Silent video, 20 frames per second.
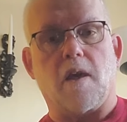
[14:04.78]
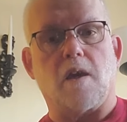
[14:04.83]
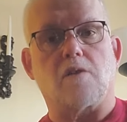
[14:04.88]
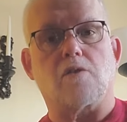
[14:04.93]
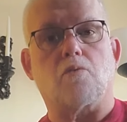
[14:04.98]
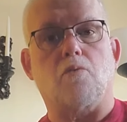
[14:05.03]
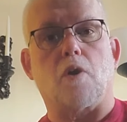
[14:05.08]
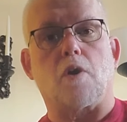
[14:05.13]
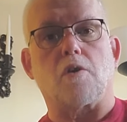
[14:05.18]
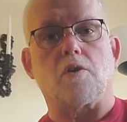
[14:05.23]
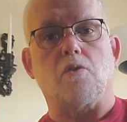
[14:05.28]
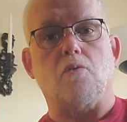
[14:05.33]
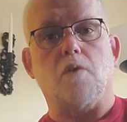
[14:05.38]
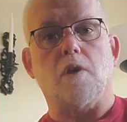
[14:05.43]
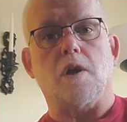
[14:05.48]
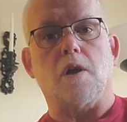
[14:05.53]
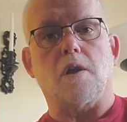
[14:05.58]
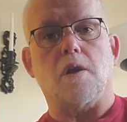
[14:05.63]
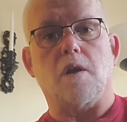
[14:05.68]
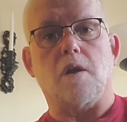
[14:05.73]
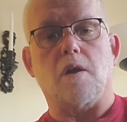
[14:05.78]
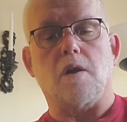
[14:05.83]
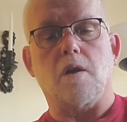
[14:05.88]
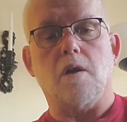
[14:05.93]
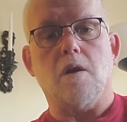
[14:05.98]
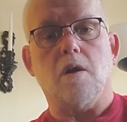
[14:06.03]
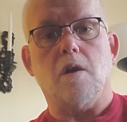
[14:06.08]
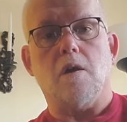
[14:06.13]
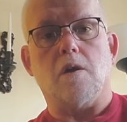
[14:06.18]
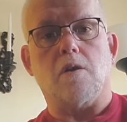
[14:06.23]
they swear you in,
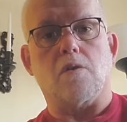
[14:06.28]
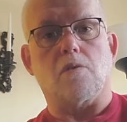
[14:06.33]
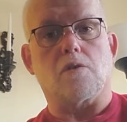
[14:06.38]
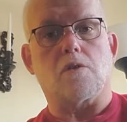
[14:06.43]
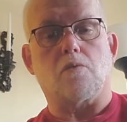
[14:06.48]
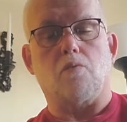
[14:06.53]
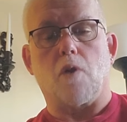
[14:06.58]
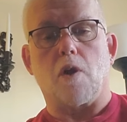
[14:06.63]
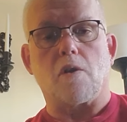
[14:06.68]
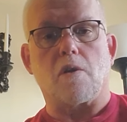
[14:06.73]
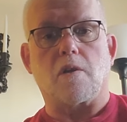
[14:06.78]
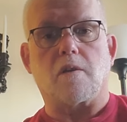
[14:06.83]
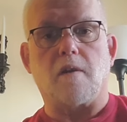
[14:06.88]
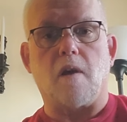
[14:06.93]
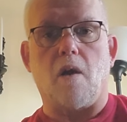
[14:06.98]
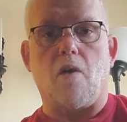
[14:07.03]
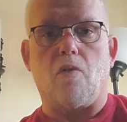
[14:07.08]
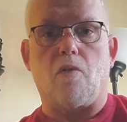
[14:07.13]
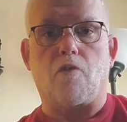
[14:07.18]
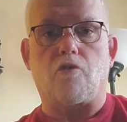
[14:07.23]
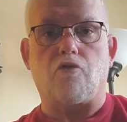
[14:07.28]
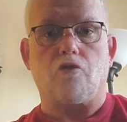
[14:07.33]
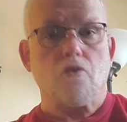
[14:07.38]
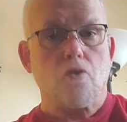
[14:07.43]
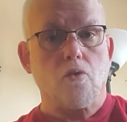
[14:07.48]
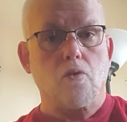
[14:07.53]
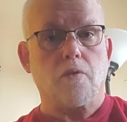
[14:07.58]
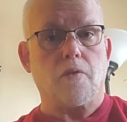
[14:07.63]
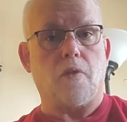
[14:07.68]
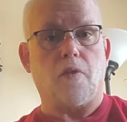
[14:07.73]
you swear to tell the
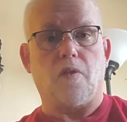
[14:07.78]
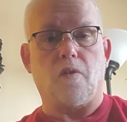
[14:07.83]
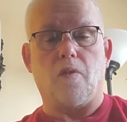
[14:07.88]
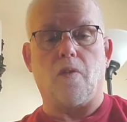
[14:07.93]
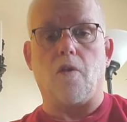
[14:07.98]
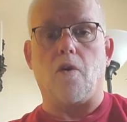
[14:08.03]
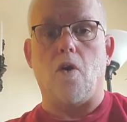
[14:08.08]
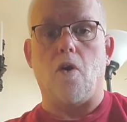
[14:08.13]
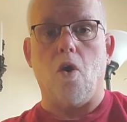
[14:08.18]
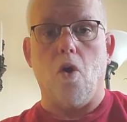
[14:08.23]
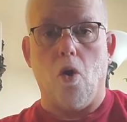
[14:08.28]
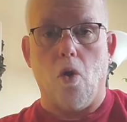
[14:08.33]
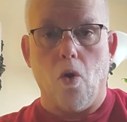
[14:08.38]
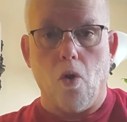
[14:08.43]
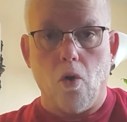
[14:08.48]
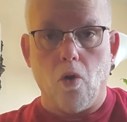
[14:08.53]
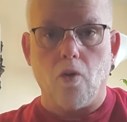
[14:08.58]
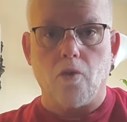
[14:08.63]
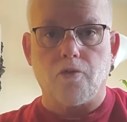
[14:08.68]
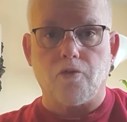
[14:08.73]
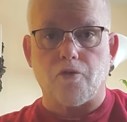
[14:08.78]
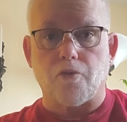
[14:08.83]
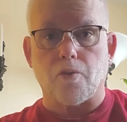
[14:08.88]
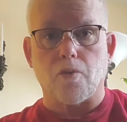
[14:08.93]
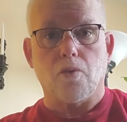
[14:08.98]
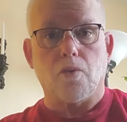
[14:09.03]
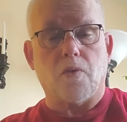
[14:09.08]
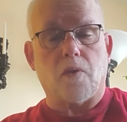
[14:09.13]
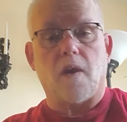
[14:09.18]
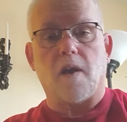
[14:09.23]
truth, the whole
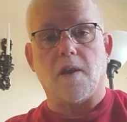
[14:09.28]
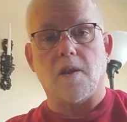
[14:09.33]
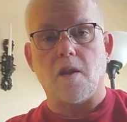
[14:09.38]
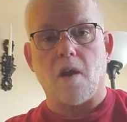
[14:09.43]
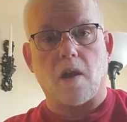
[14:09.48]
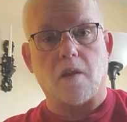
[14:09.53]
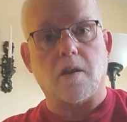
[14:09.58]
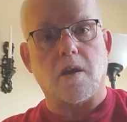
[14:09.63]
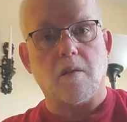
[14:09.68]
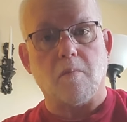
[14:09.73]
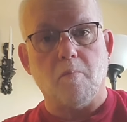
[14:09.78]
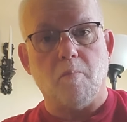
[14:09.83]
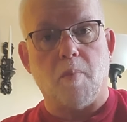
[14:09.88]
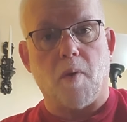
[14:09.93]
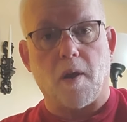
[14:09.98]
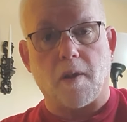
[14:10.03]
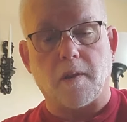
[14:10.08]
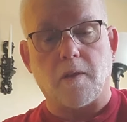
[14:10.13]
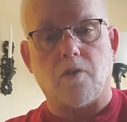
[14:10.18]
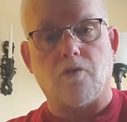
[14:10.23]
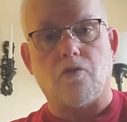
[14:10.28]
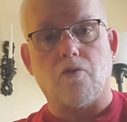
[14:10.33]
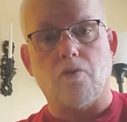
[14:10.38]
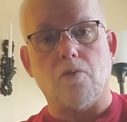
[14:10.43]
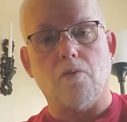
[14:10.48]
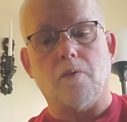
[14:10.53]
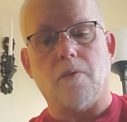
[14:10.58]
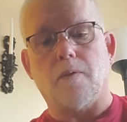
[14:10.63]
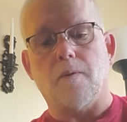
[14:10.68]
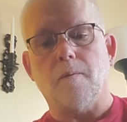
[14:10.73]
truth, and nothing but the
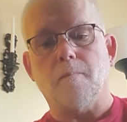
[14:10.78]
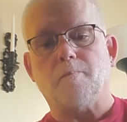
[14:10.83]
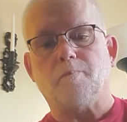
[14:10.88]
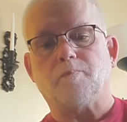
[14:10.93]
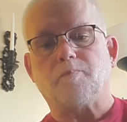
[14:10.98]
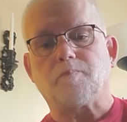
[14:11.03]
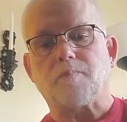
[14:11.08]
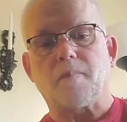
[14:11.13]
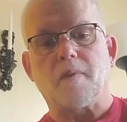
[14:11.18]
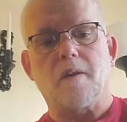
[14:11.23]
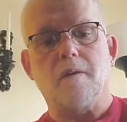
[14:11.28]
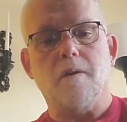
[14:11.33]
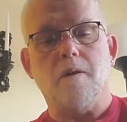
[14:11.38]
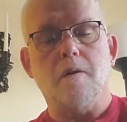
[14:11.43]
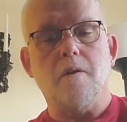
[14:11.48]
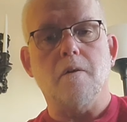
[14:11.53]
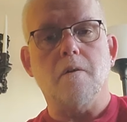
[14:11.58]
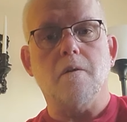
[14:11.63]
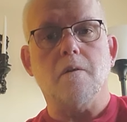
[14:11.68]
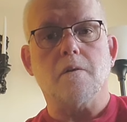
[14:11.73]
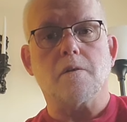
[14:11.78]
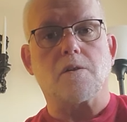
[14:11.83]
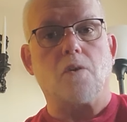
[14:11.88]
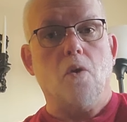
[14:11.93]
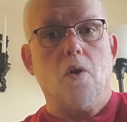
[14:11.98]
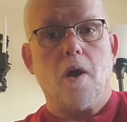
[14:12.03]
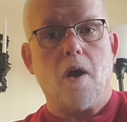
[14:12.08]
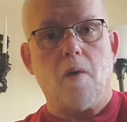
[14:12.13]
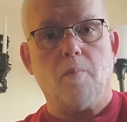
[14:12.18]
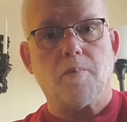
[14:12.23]
truth.
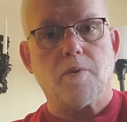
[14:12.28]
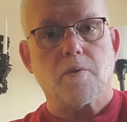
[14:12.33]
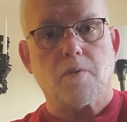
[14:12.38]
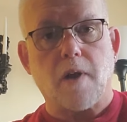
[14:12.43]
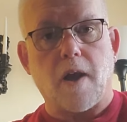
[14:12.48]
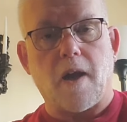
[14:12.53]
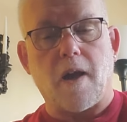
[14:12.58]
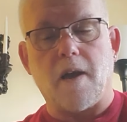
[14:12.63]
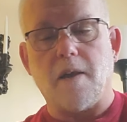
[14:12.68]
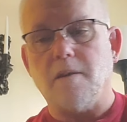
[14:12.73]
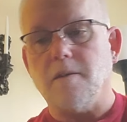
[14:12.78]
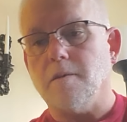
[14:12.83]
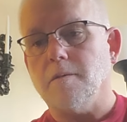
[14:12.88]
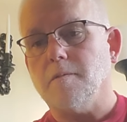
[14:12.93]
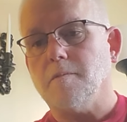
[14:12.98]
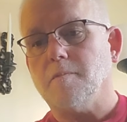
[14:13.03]
So help you, God.